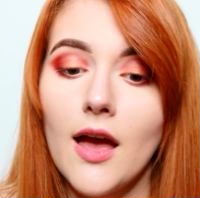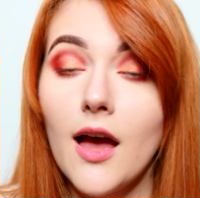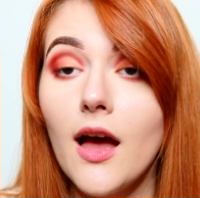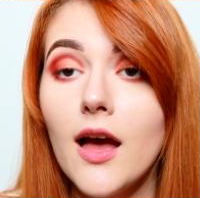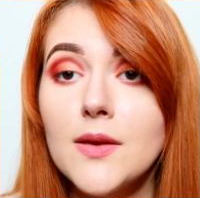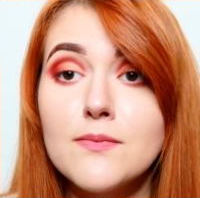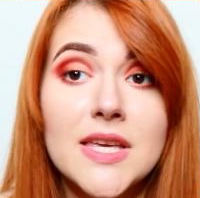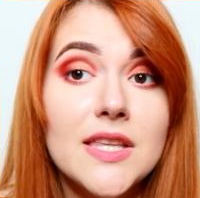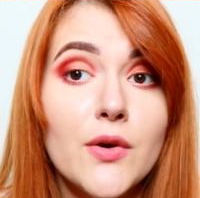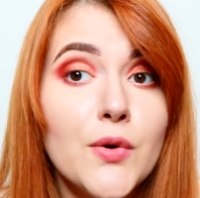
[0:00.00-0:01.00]
I
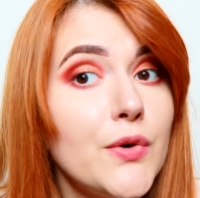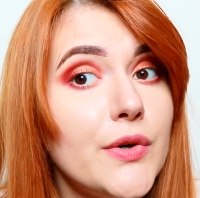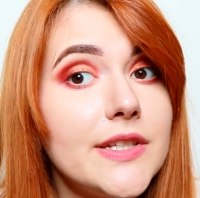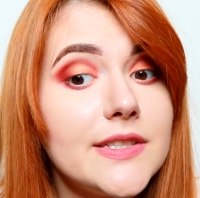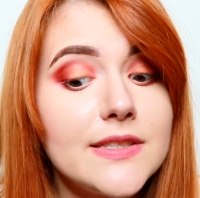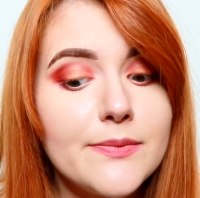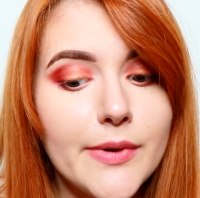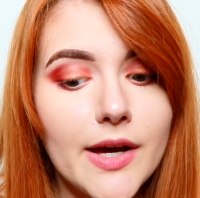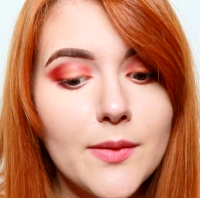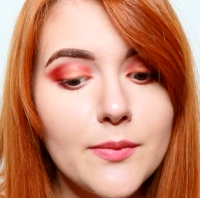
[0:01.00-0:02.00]
made a hole in this
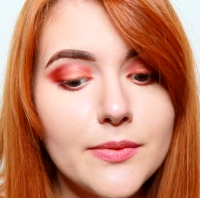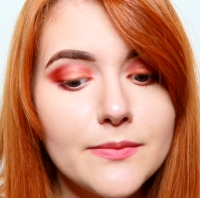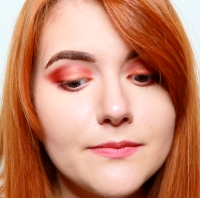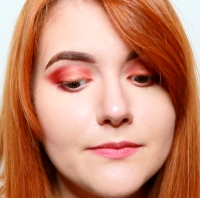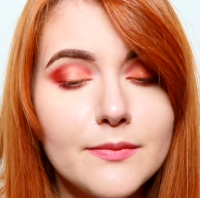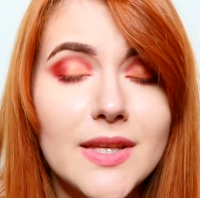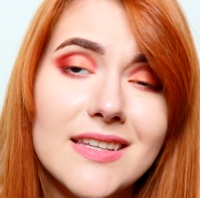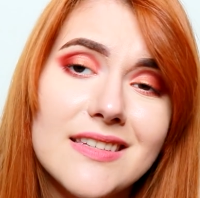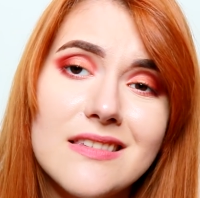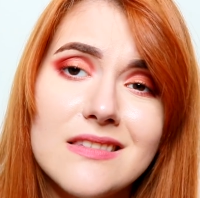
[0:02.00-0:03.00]
pipe
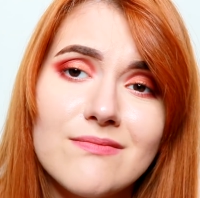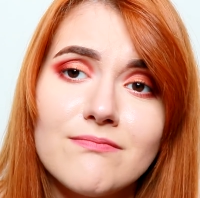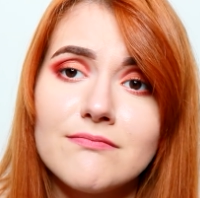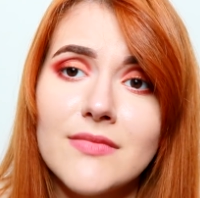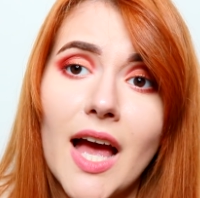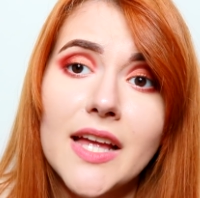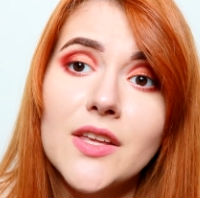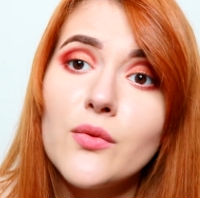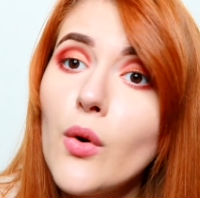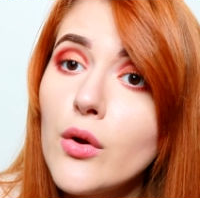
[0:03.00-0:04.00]
because I
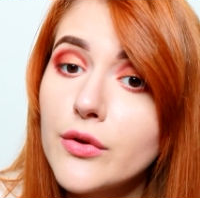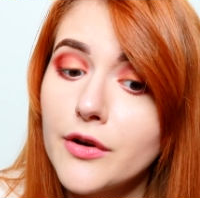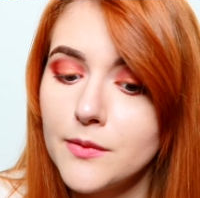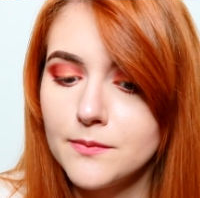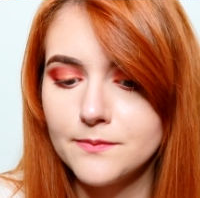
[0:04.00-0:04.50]
need water.